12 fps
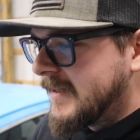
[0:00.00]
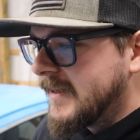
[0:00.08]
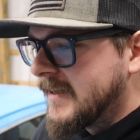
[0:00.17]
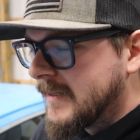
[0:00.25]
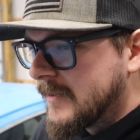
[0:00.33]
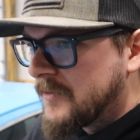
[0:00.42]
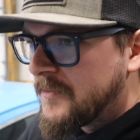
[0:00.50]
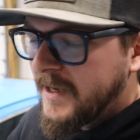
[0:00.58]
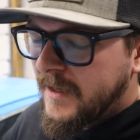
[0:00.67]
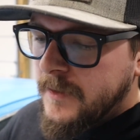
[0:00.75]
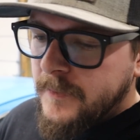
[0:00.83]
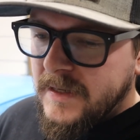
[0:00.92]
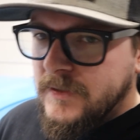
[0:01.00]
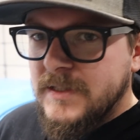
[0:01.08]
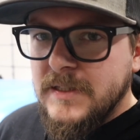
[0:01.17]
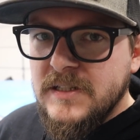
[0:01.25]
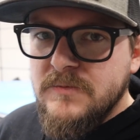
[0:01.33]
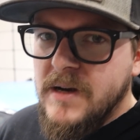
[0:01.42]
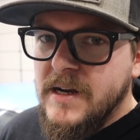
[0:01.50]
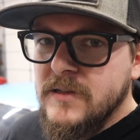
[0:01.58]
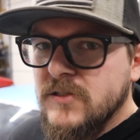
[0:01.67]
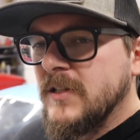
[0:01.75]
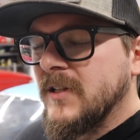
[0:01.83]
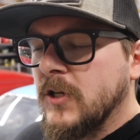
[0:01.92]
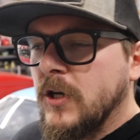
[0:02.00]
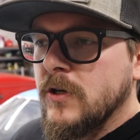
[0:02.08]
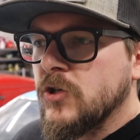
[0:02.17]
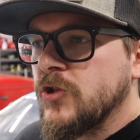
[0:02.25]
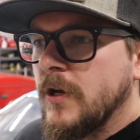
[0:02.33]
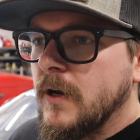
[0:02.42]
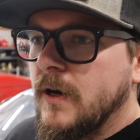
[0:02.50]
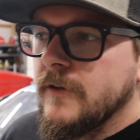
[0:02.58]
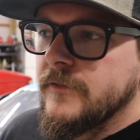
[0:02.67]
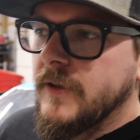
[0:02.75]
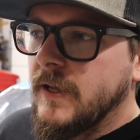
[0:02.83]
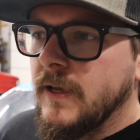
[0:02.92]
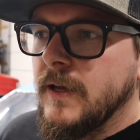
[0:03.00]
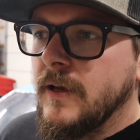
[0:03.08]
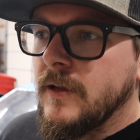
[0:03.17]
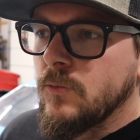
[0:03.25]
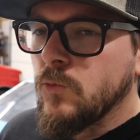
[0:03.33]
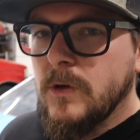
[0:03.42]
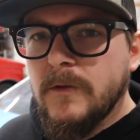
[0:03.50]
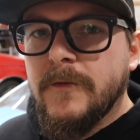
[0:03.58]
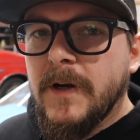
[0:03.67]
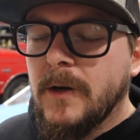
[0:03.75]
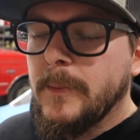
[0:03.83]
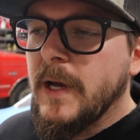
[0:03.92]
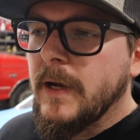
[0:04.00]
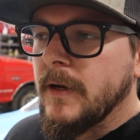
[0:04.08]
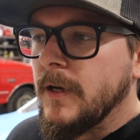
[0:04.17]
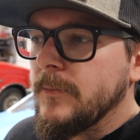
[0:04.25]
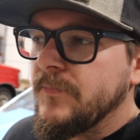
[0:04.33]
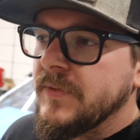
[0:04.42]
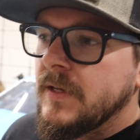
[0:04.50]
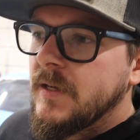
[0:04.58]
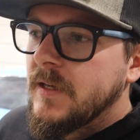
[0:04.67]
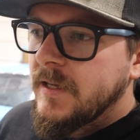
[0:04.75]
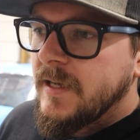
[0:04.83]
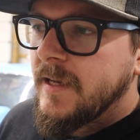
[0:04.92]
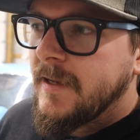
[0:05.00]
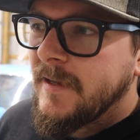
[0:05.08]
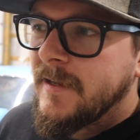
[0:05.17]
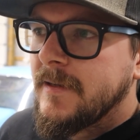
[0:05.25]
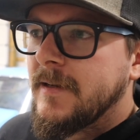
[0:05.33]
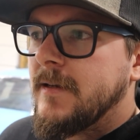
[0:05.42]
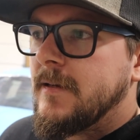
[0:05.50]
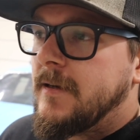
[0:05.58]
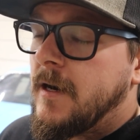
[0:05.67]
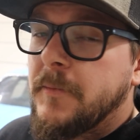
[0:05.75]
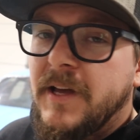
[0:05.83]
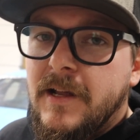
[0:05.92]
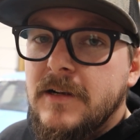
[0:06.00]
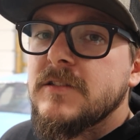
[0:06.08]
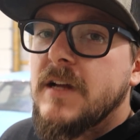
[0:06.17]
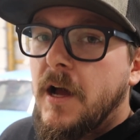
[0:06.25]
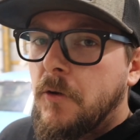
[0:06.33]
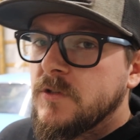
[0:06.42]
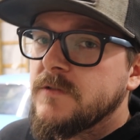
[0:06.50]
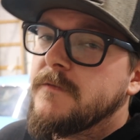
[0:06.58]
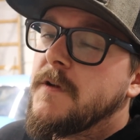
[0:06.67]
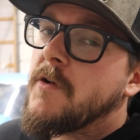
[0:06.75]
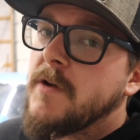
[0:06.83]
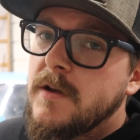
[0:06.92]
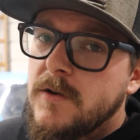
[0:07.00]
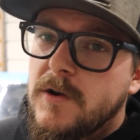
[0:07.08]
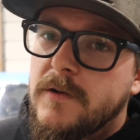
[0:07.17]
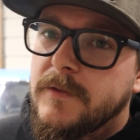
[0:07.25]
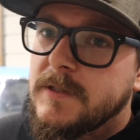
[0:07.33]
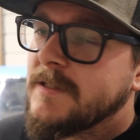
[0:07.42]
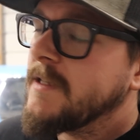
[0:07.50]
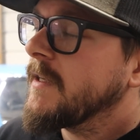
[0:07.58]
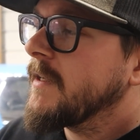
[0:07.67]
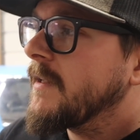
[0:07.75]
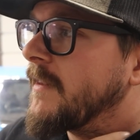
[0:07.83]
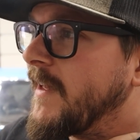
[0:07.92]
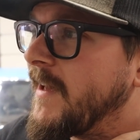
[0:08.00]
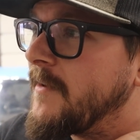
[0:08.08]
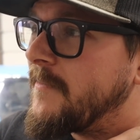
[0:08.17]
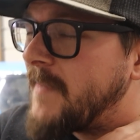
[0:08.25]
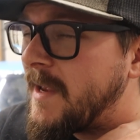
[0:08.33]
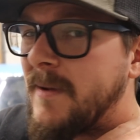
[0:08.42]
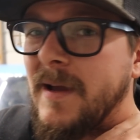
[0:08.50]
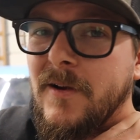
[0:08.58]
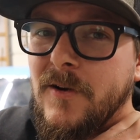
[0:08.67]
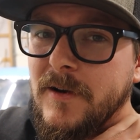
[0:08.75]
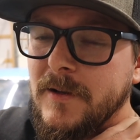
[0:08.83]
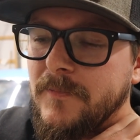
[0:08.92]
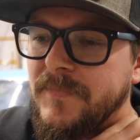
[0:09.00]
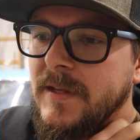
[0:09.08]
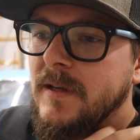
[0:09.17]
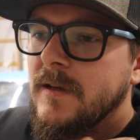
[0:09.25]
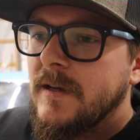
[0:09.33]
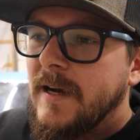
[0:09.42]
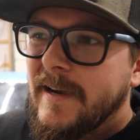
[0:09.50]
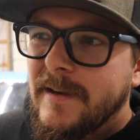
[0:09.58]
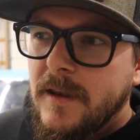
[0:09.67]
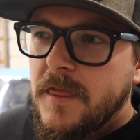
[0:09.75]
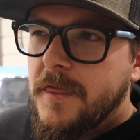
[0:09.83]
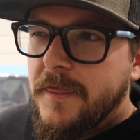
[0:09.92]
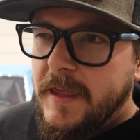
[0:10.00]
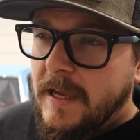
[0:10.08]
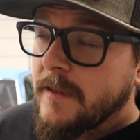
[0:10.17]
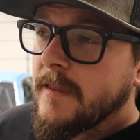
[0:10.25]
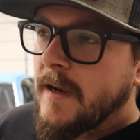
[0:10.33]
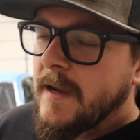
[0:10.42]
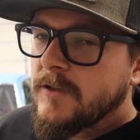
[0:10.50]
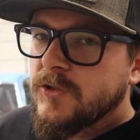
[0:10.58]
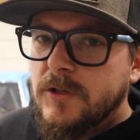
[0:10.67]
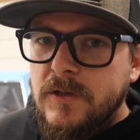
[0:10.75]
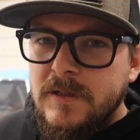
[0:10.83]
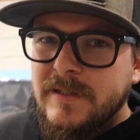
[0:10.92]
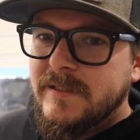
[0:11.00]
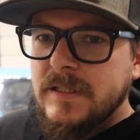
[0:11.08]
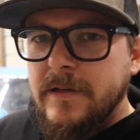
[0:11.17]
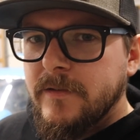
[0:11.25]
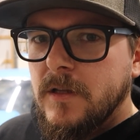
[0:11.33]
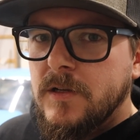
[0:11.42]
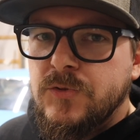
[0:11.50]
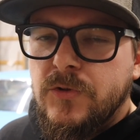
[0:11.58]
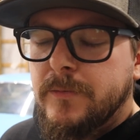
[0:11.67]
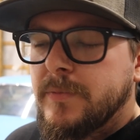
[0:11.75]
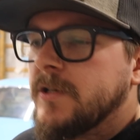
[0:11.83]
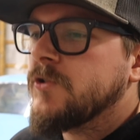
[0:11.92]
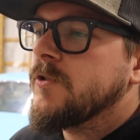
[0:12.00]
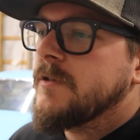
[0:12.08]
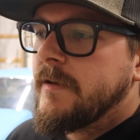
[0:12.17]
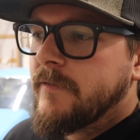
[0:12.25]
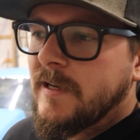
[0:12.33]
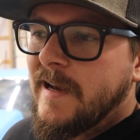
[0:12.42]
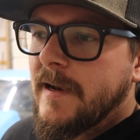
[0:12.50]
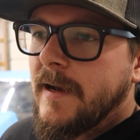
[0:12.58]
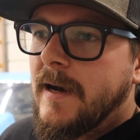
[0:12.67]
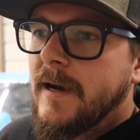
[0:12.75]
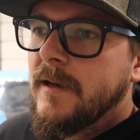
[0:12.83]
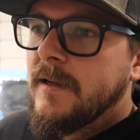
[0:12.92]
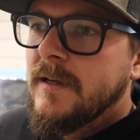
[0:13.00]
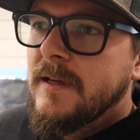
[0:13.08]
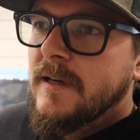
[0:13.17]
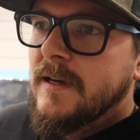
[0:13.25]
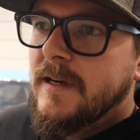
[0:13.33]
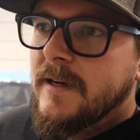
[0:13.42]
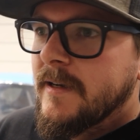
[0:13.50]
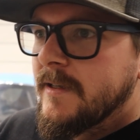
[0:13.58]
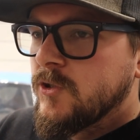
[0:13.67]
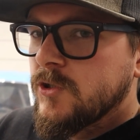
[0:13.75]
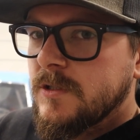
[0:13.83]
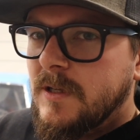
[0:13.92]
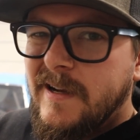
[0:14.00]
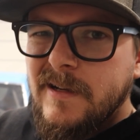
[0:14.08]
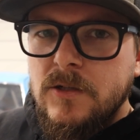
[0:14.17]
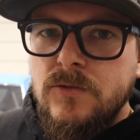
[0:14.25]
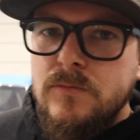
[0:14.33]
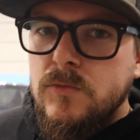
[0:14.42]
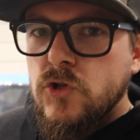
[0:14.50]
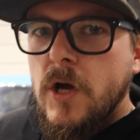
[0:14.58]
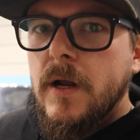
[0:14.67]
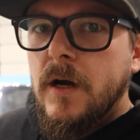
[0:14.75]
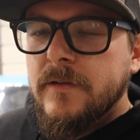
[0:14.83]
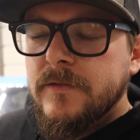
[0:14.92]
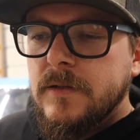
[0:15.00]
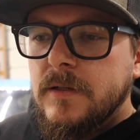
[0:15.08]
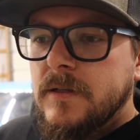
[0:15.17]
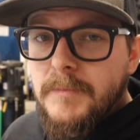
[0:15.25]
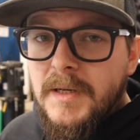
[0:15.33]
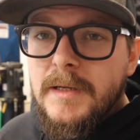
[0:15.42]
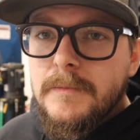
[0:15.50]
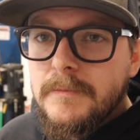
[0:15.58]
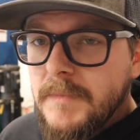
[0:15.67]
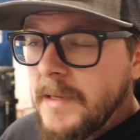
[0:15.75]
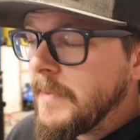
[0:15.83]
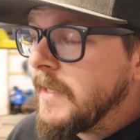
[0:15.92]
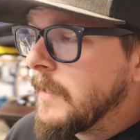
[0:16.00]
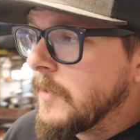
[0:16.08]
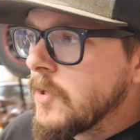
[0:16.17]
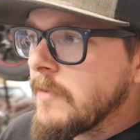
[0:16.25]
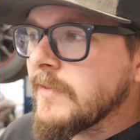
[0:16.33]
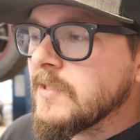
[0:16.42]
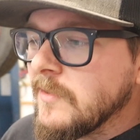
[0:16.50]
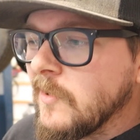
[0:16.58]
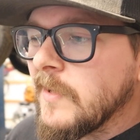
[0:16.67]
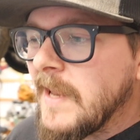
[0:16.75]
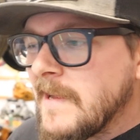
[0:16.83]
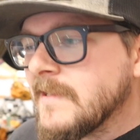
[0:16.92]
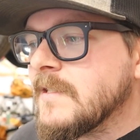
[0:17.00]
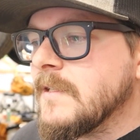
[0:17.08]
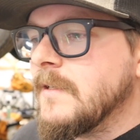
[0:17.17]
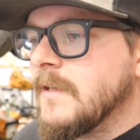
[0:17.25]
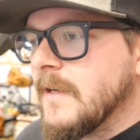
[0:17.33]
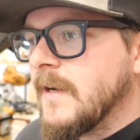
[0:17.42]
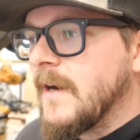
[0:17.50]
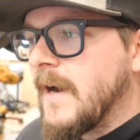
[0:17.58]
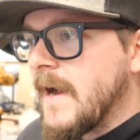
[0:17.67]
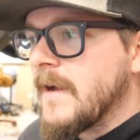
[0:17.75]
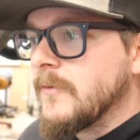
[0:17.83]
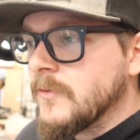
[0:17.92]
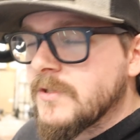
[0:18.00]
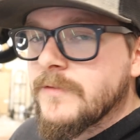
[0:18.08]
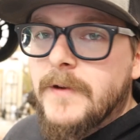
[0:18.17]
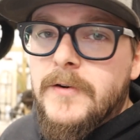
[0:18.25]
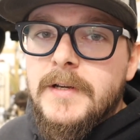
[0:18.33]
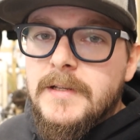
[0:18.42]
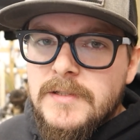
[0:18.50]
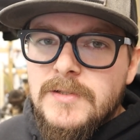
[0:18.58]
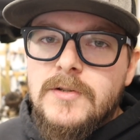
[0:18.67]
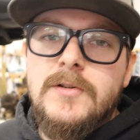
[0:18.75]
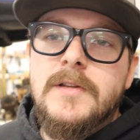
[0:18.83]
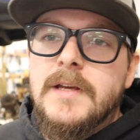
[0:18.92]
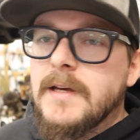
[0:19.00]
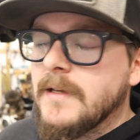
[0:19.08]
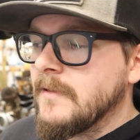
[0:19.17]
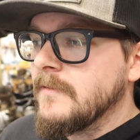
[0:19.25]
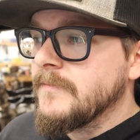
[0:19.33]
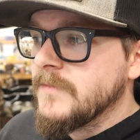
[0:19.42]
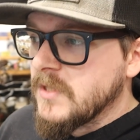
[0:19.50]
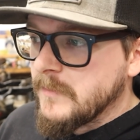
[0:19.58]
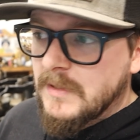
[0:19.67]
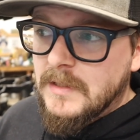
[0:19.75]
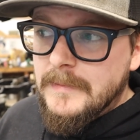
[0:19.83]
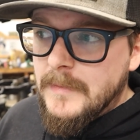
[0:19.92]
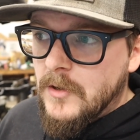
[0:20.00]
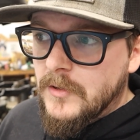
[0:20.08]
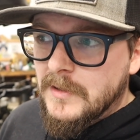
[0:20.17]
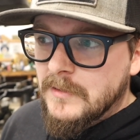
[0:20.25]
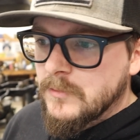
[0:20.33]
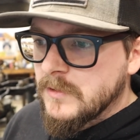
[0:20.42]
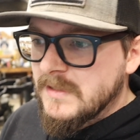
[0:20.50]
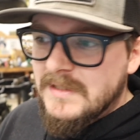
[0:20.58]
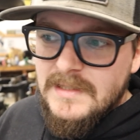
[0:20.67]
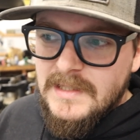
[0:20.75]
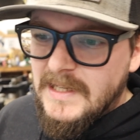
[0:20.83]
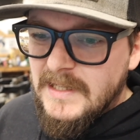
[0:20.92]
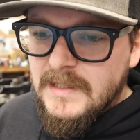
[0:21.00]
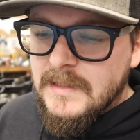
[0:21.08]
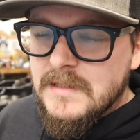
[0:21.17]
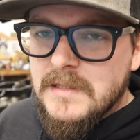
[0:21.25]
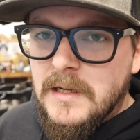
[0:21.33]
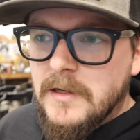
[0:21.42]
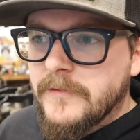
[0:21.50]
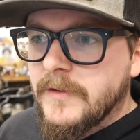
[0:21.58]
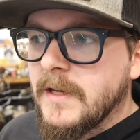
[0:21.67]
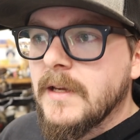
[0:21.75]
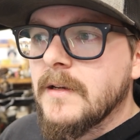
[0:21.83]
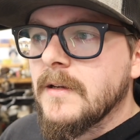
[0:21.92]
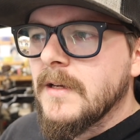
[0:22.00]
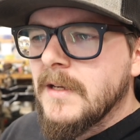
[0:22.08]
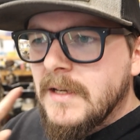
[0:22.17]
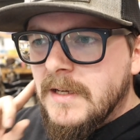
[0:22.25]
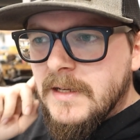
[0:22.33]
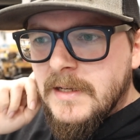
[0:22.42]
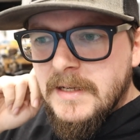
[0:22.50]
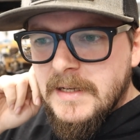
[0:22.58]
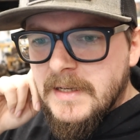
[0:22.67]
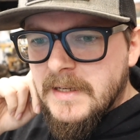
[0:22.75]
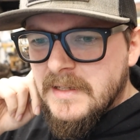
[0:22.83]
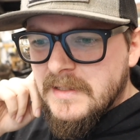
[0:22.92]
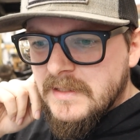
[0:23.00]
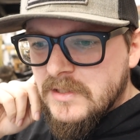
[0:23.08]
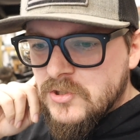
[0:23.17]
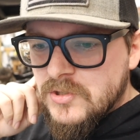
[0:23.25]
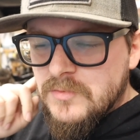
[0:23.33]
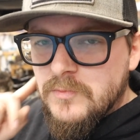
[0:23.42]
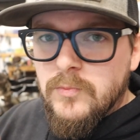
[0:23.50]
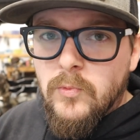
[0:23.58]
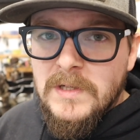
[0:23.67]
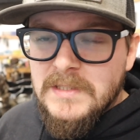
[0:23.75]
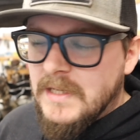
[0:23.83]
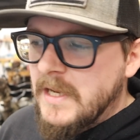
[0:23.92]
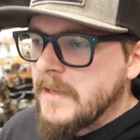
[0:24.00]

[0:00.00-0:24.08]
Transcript: Uh, we made it about six miles, and then the car shut off and wouldn't fire back up. And I'll be honest, I was very nervous thinking that maybe I heard it. I didn't think that I actually heard it because it never lost oil pressure, never got hot. Uh, it just kind of shut off. But me being a nervous little Nancy, I was very concerned that something in the motor was eating itself and uh, it just wasn't